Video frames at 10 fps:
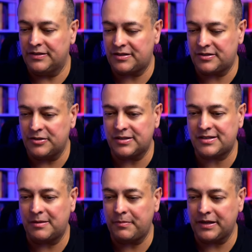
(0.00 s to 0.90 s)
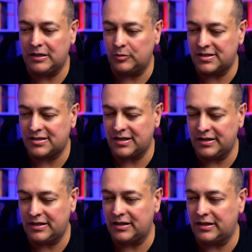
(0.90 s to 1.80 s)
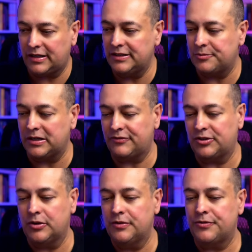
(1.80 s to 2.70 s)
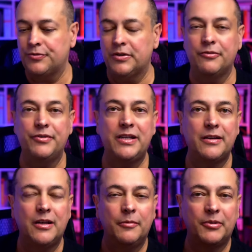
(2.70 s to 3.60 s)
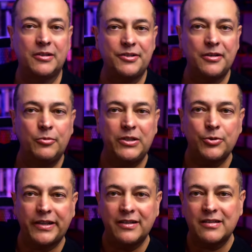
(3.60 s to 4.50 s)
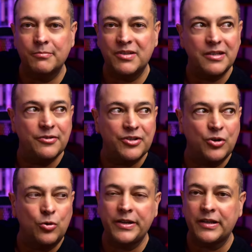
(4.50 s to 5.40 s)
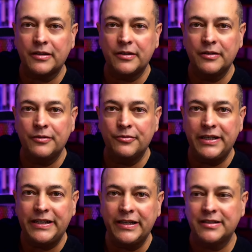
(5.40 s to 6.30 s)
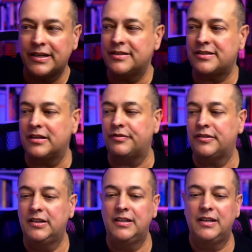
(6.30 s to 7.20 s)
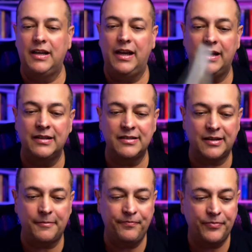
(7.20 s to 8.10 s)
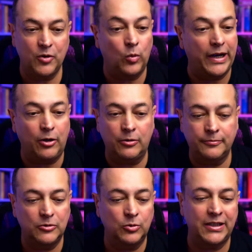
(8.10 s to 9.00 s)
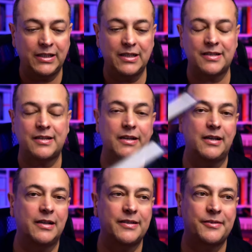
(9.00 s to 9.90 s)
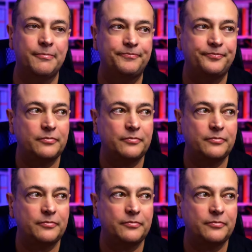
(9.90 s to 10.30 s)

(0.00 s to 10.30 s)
This is not something I would say young kids would have to go through and read, because, you know, we're talking some serious gore here, you know, really intense stuff. And, wow, what can I say, guys?